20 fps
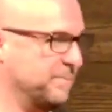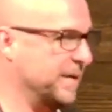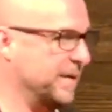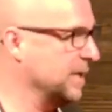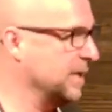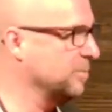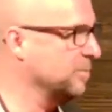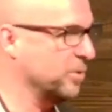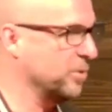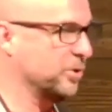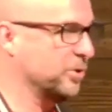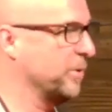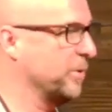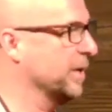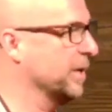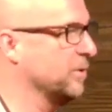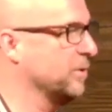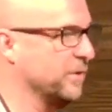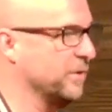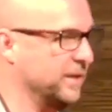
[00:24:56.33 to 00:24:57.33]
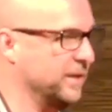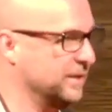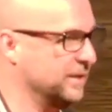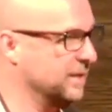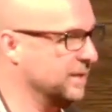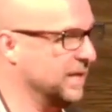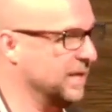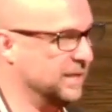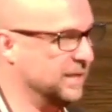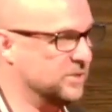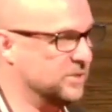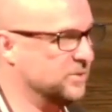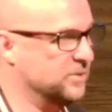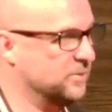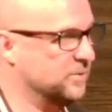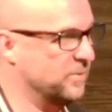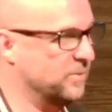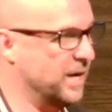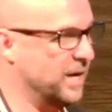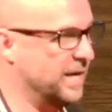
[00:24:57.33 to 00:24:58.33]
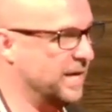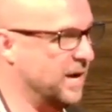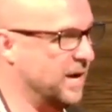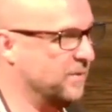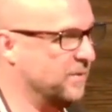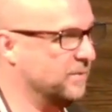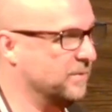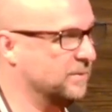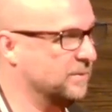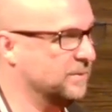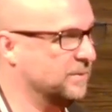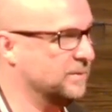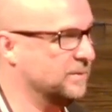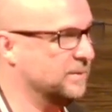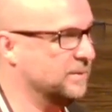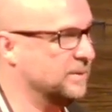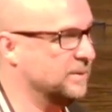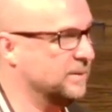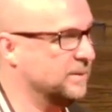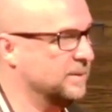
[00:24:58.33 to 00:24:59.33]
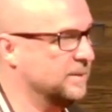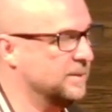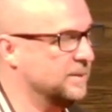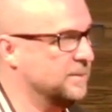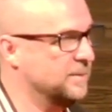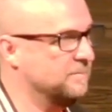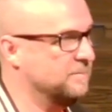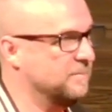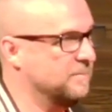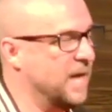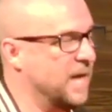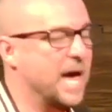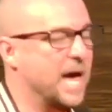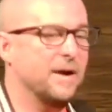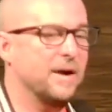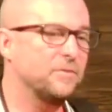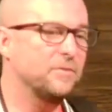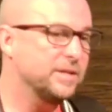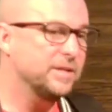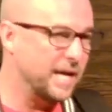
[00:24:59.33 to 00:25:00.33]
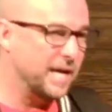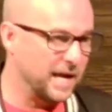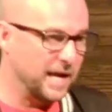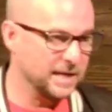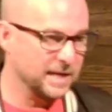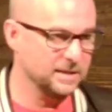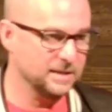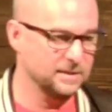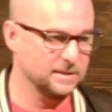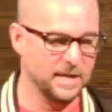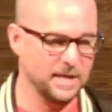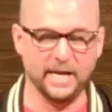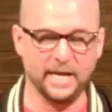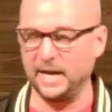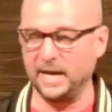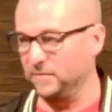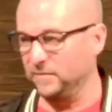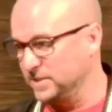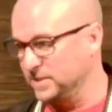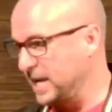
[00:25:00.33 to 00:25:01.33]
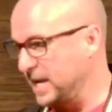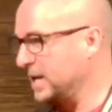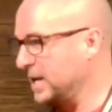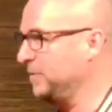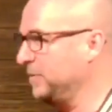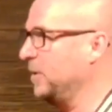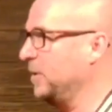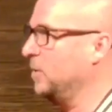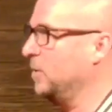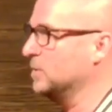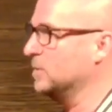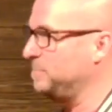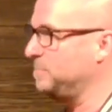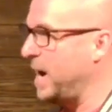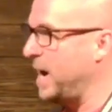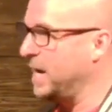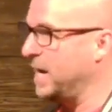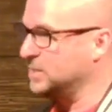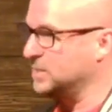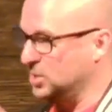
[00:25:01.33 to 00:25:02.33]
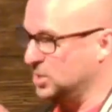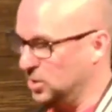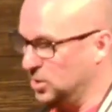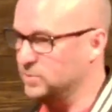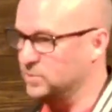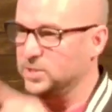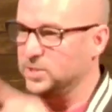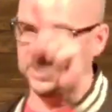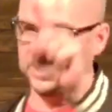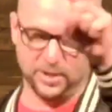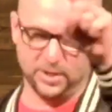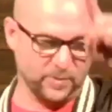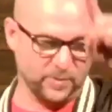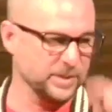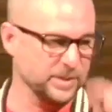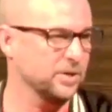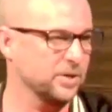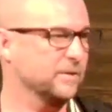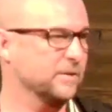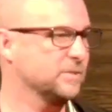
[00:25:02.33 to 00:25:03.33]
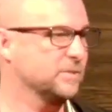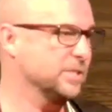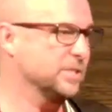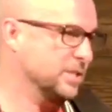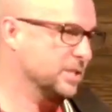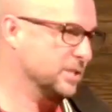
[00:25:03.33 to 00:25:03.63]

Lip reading: any more critical than it is right now. Every day and every second that goes by is closer to the return of Jesus